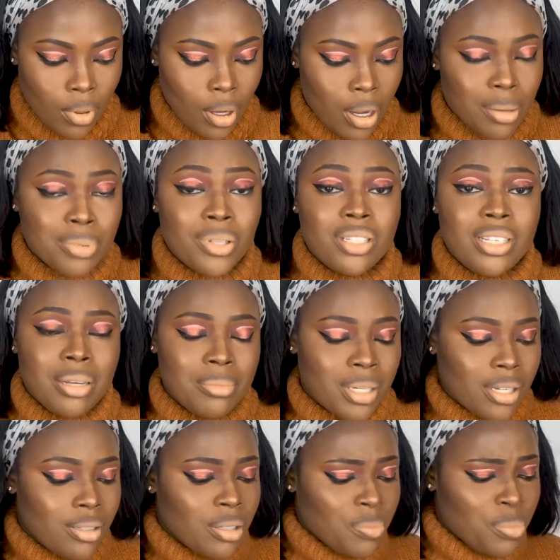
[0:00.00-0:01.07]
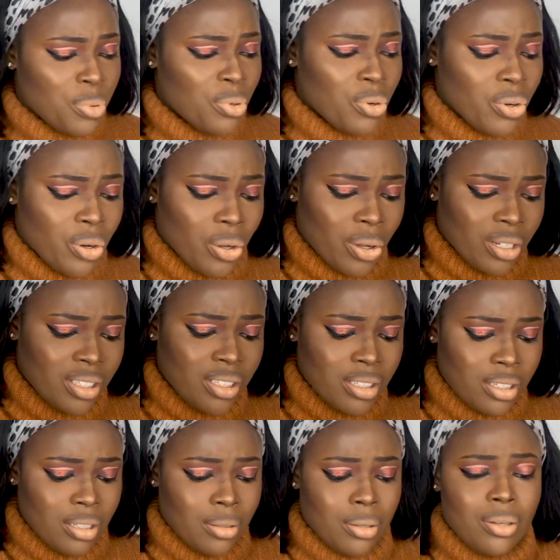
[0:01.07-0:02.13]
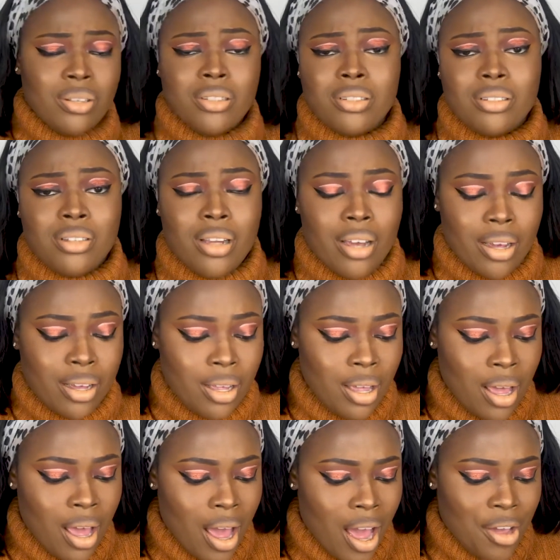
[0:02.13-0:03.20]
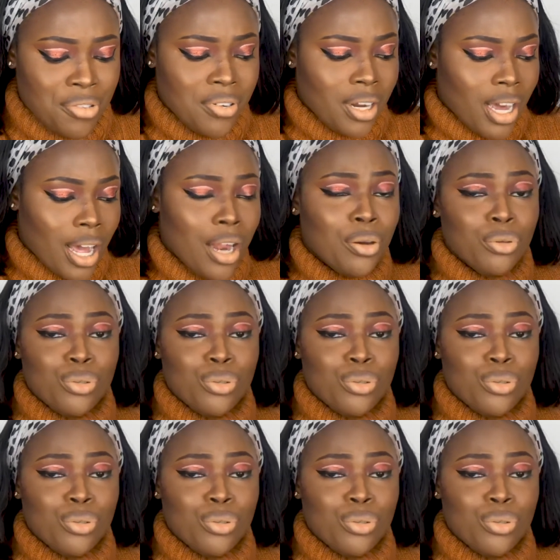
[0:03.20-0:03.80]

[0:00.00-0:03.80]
I'm so tempted to put gloss because like I feel like I look